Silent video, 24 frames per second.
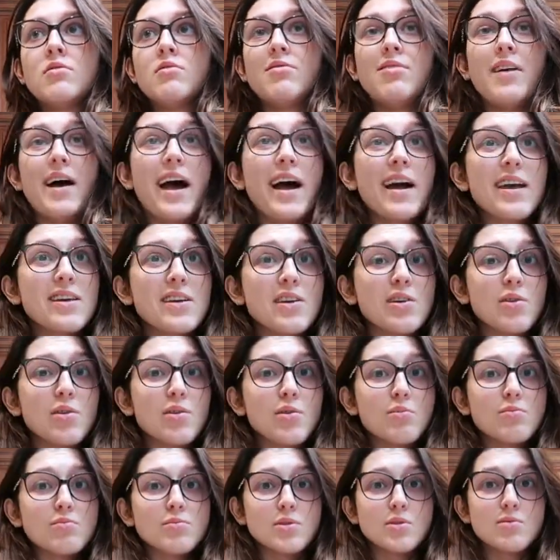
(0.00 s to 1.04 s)

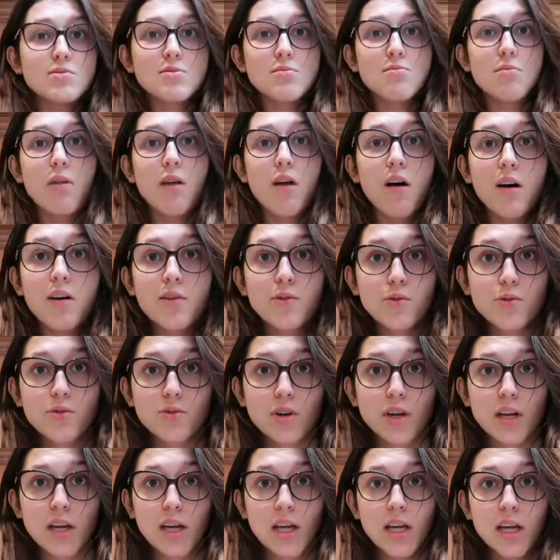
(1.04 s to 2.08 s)
vacuum, do some
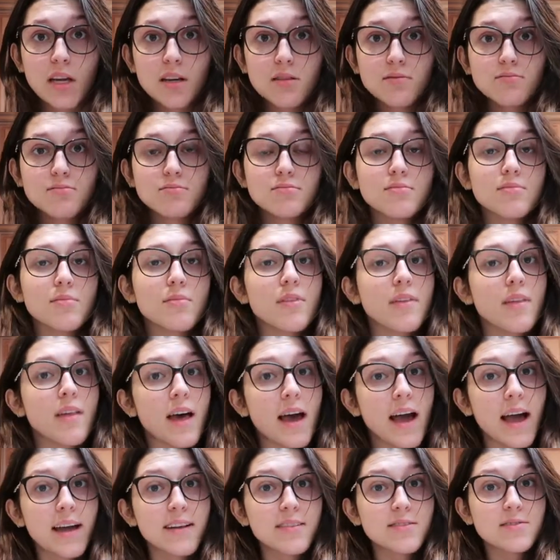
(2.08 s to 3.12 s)
laundry,
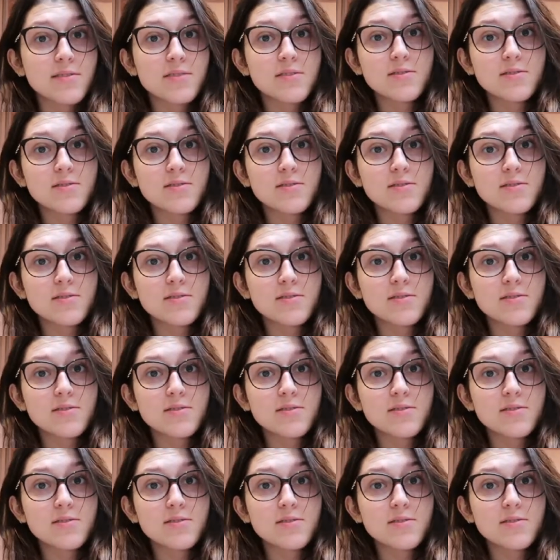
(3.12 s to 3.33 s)
that